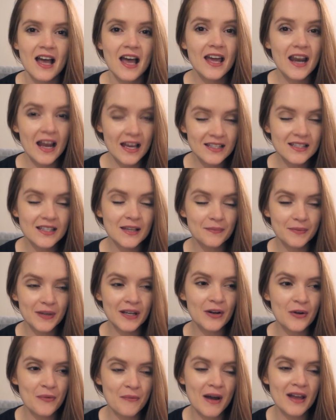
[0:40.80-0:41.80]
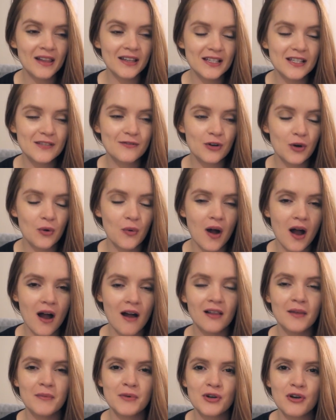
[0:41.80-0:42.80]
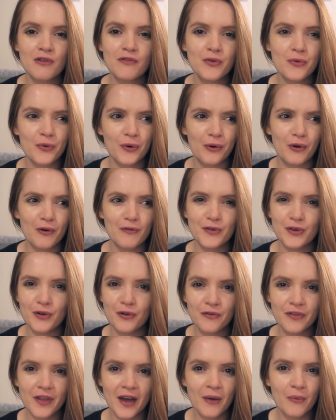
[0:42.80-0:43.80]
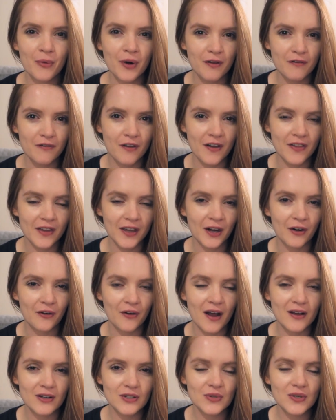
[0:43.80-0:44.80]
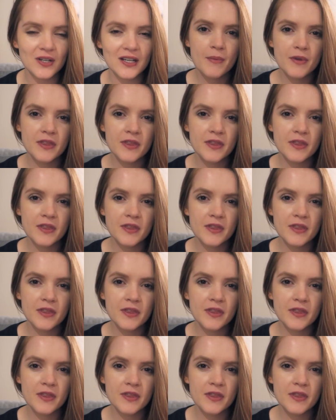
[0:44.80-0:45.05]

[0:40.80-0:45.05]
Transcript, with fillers: It has been on my list for a while. Let me know if you want a review of that when I finally get around to it.